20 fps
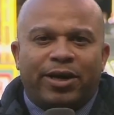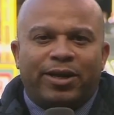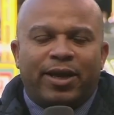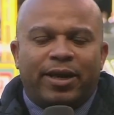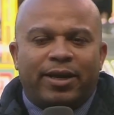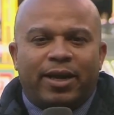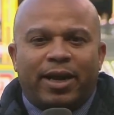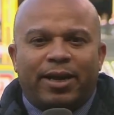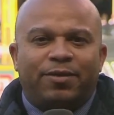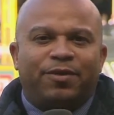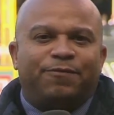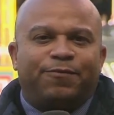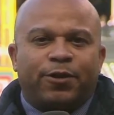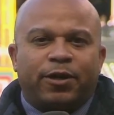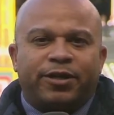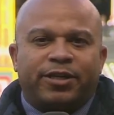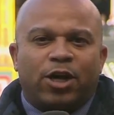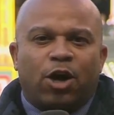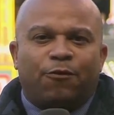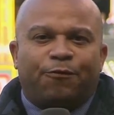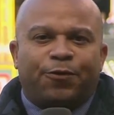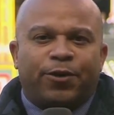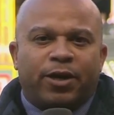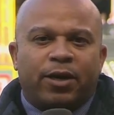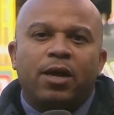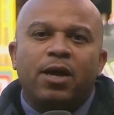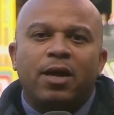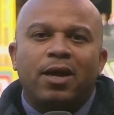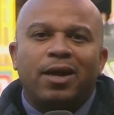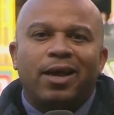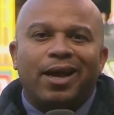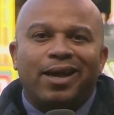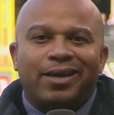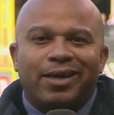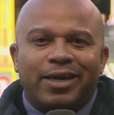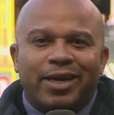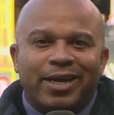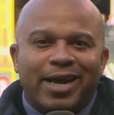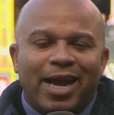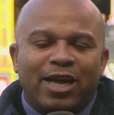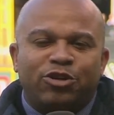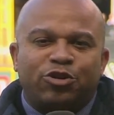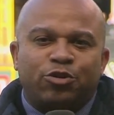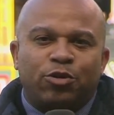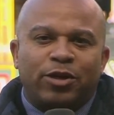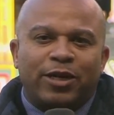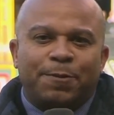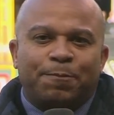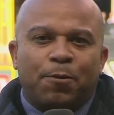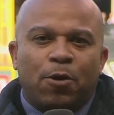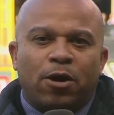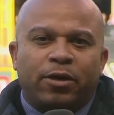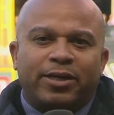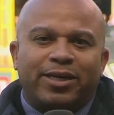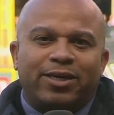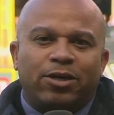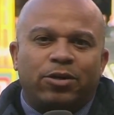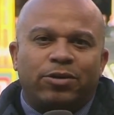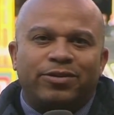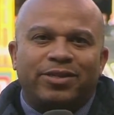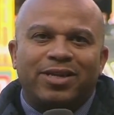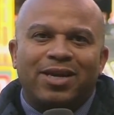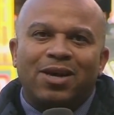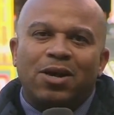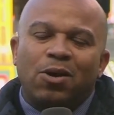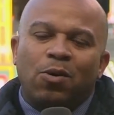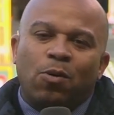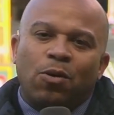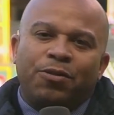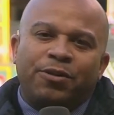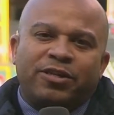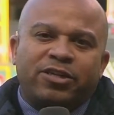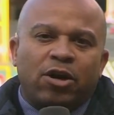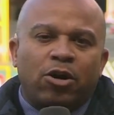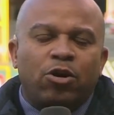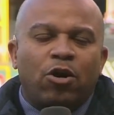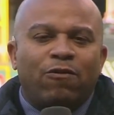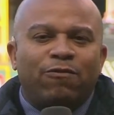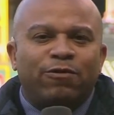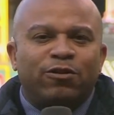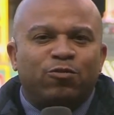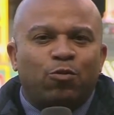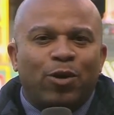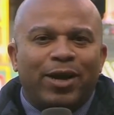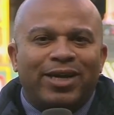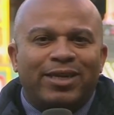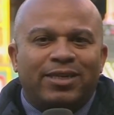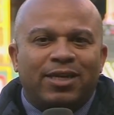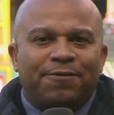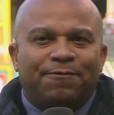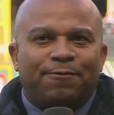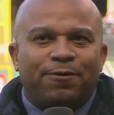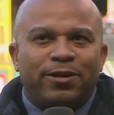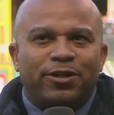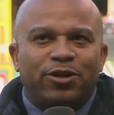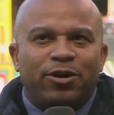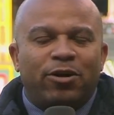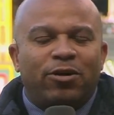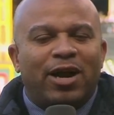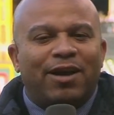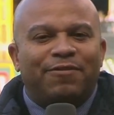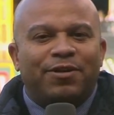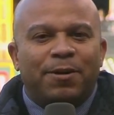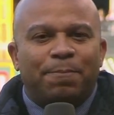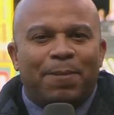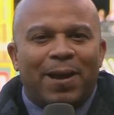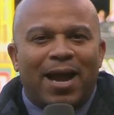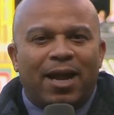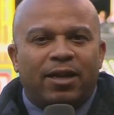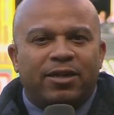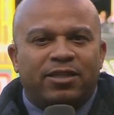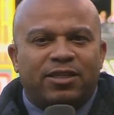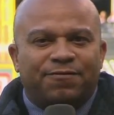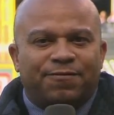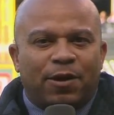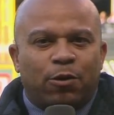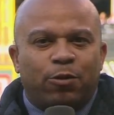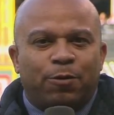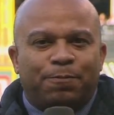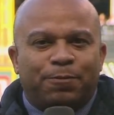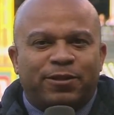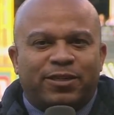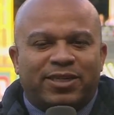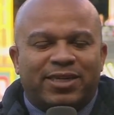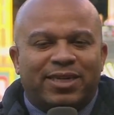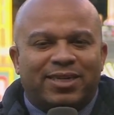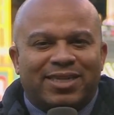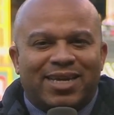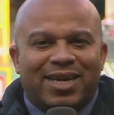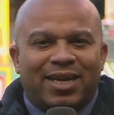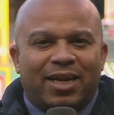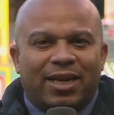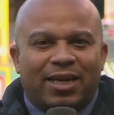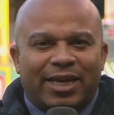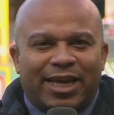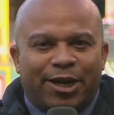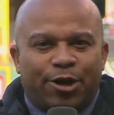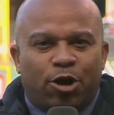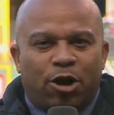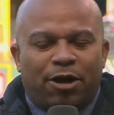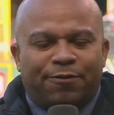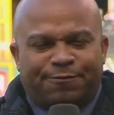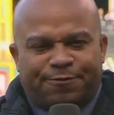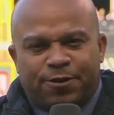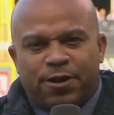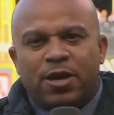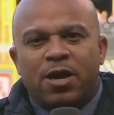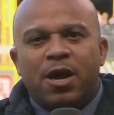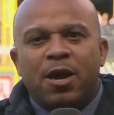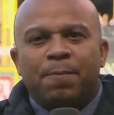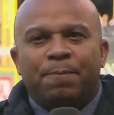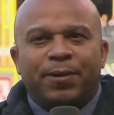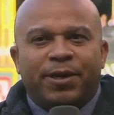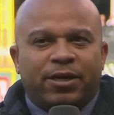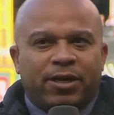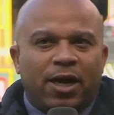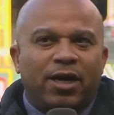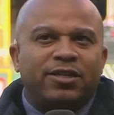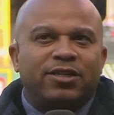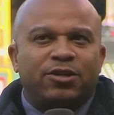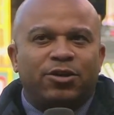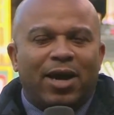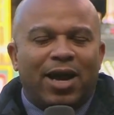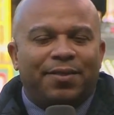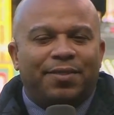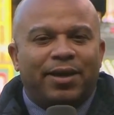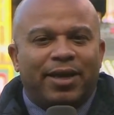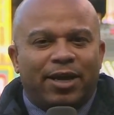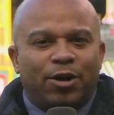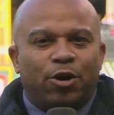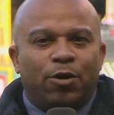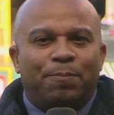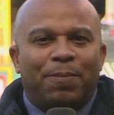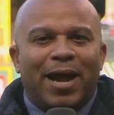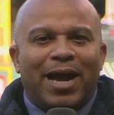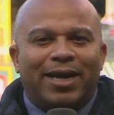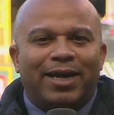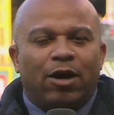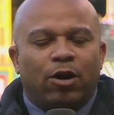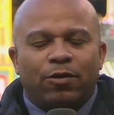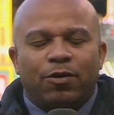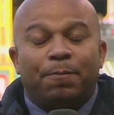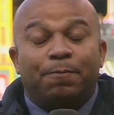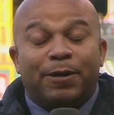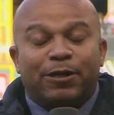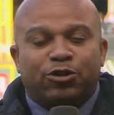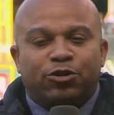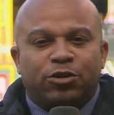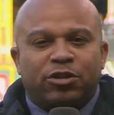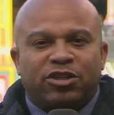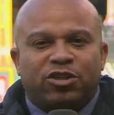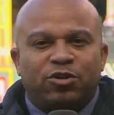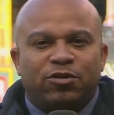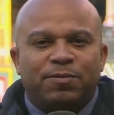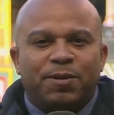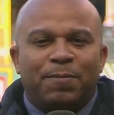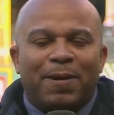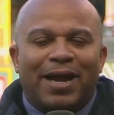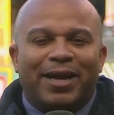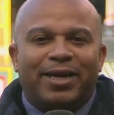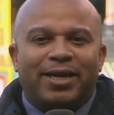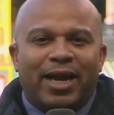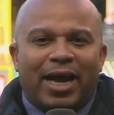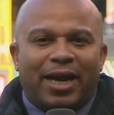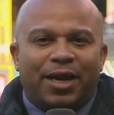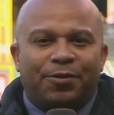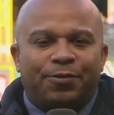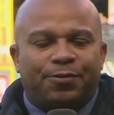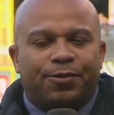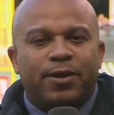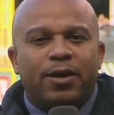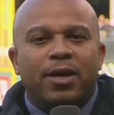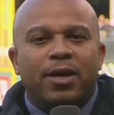in Philadelphia and in a National League park, he goes, well, the turnover is way different. You don't have any balance if I were to put Santana at leadoff because you had the hitter batting, or the pitcher, excuse me, batting ninth.